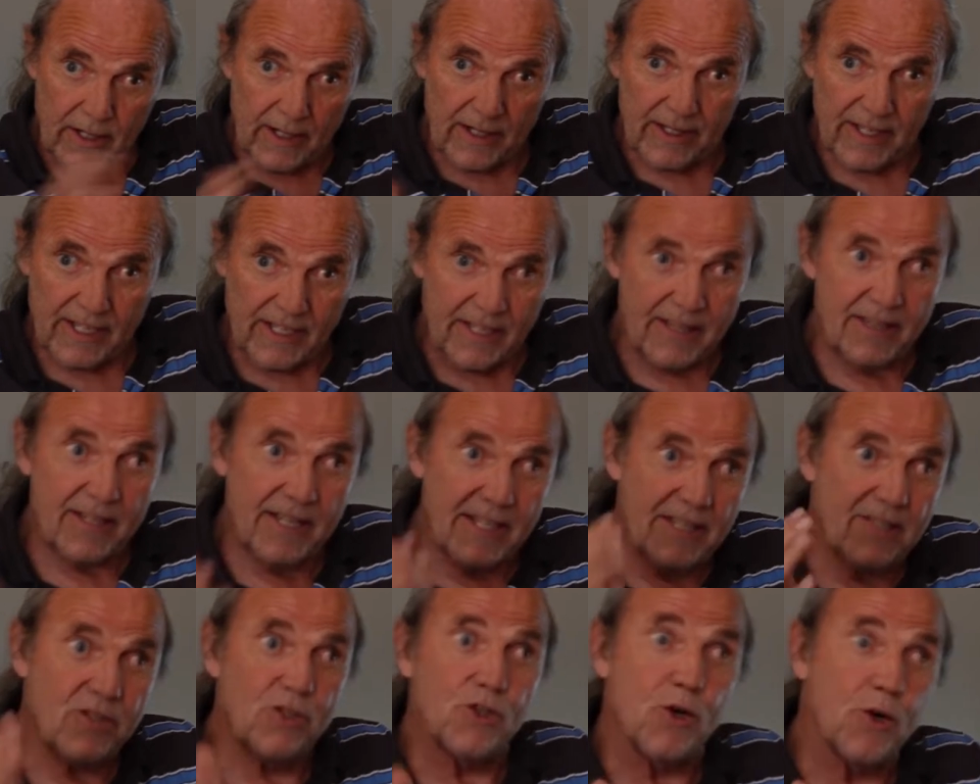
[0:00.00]

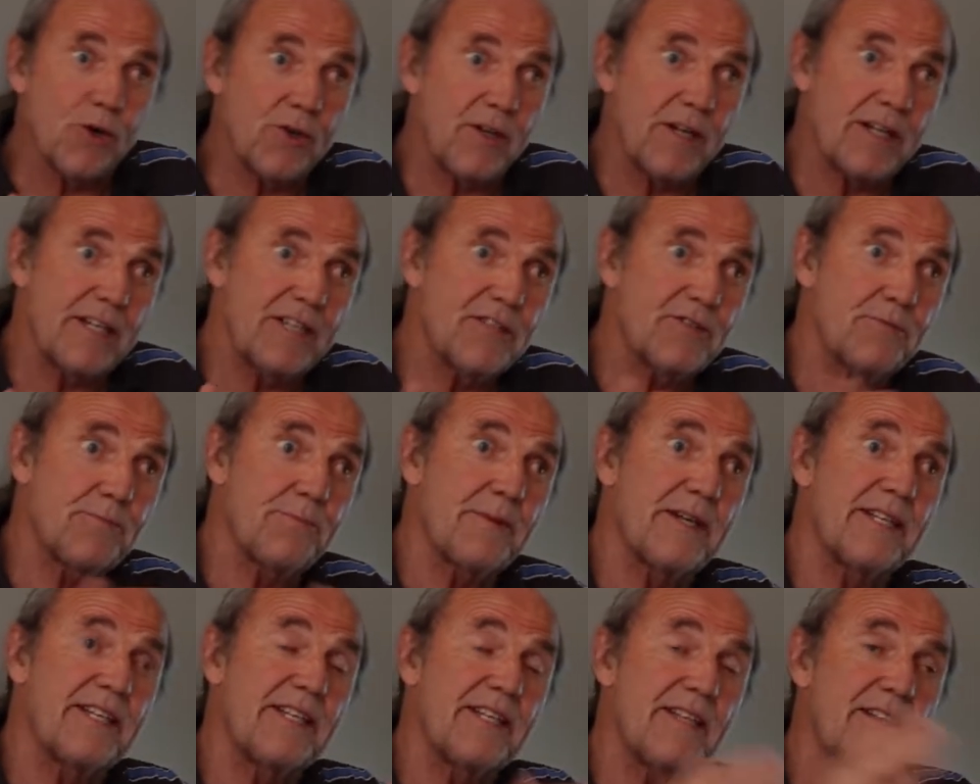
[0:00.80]
in journalism
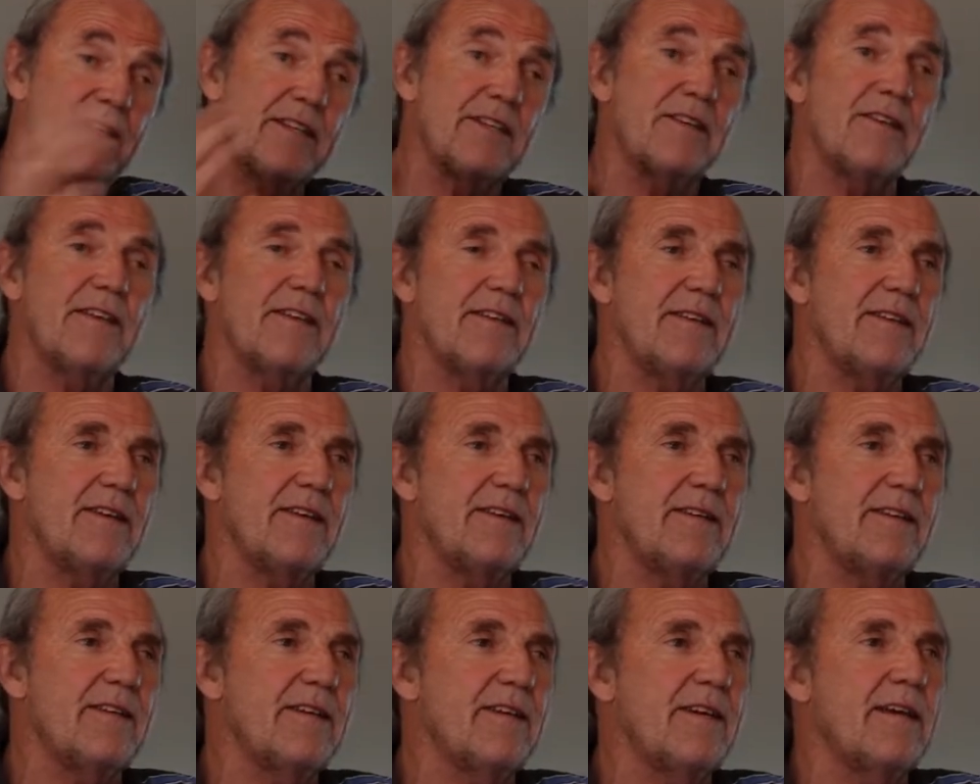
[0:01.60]
and
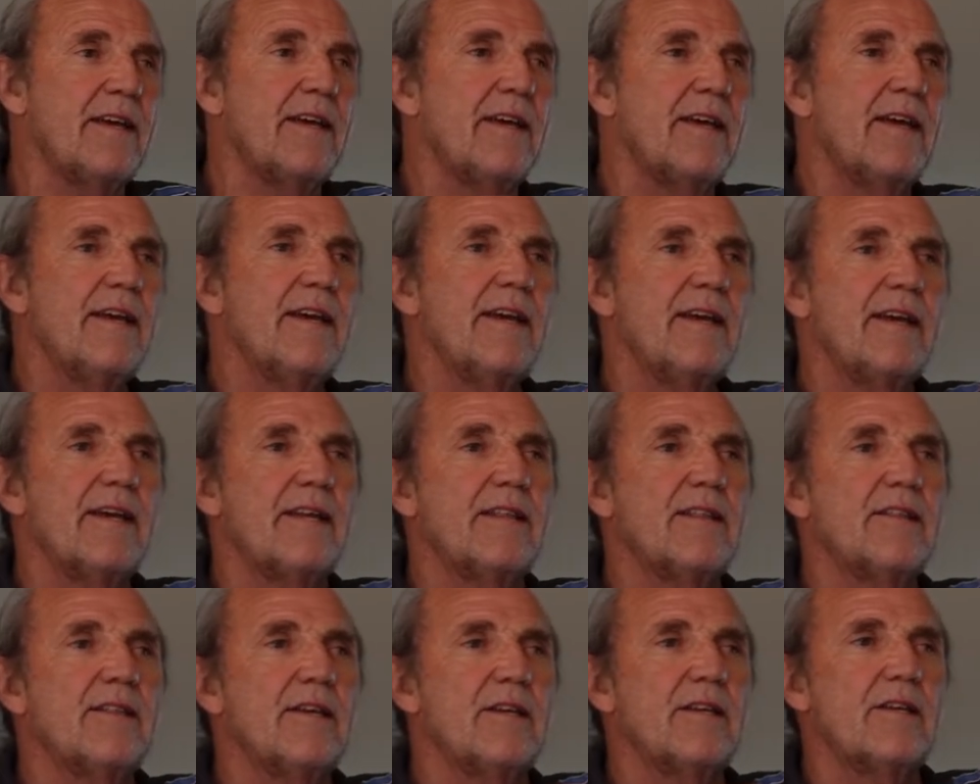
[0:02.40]
in
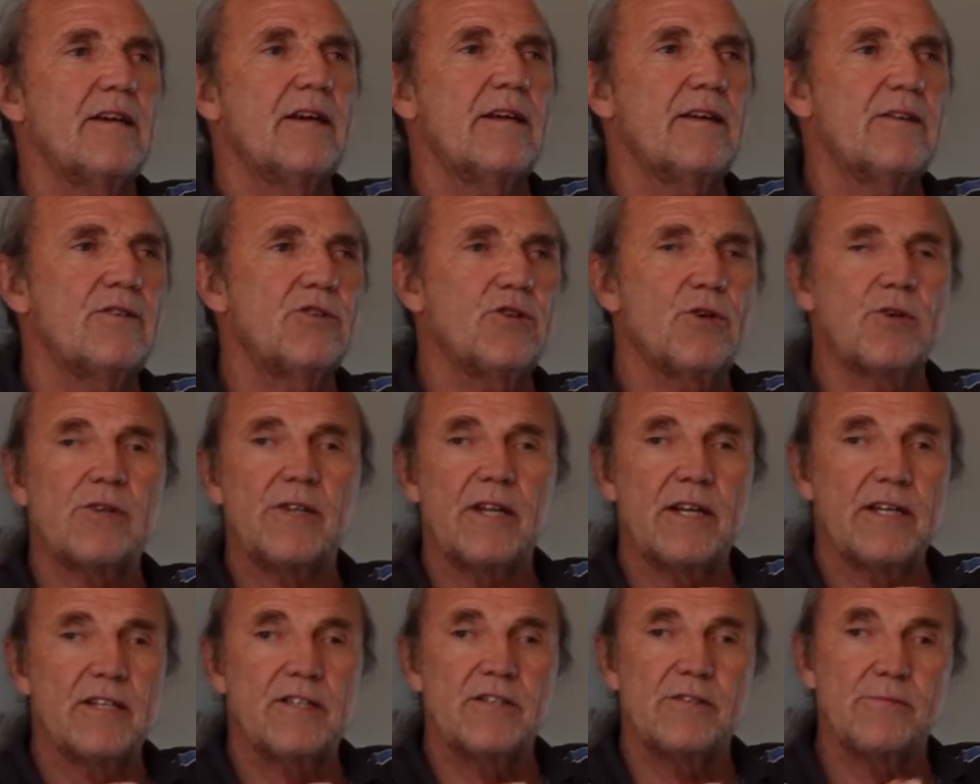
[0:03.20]
the
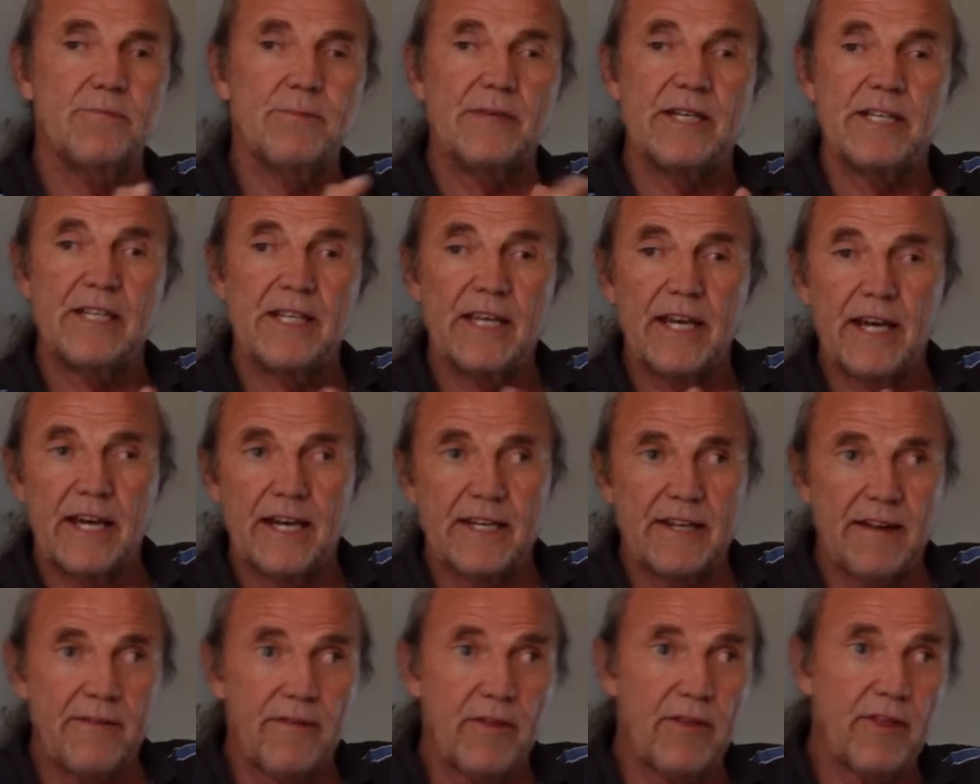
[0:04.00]
journalist media and
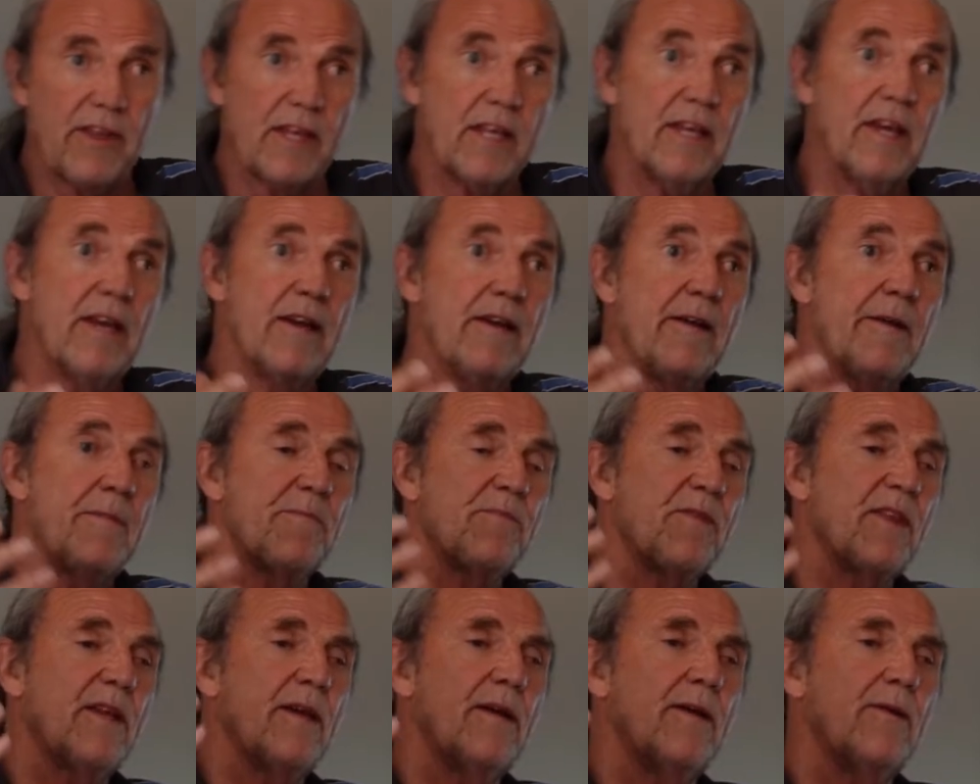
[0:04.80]
everything.
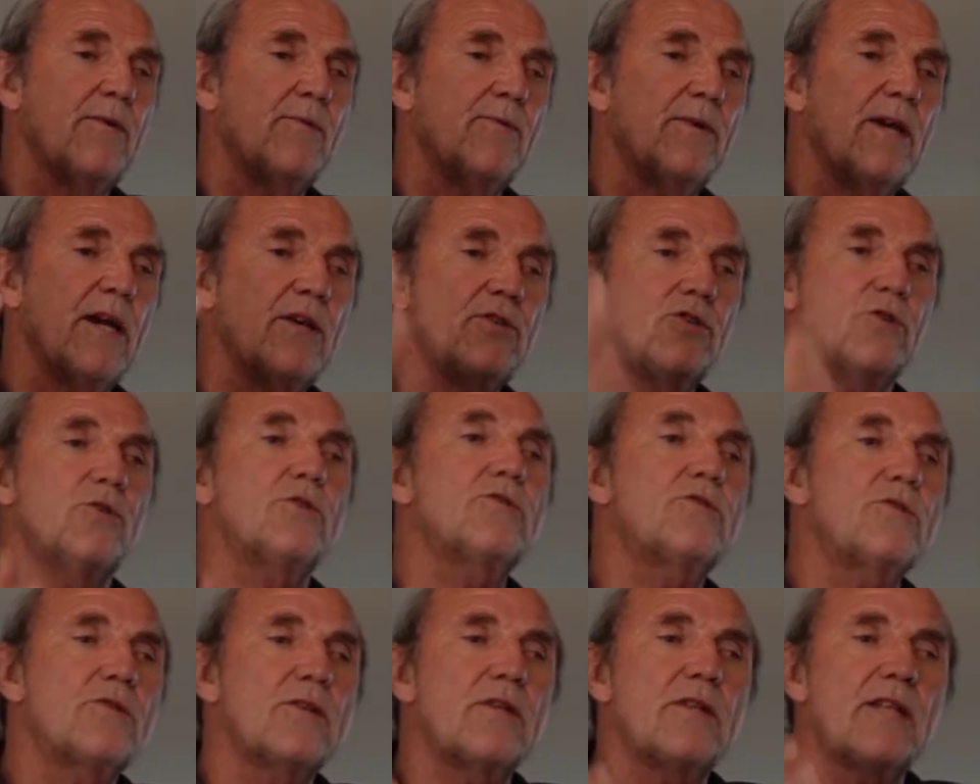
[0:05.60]
We are
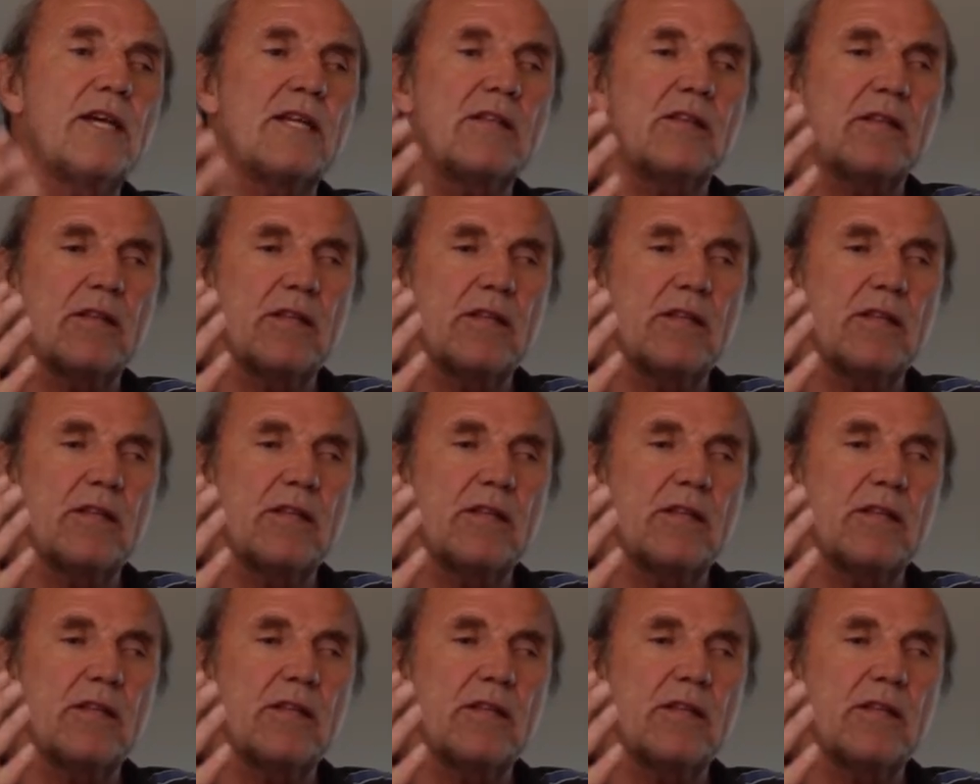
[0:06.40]
used to that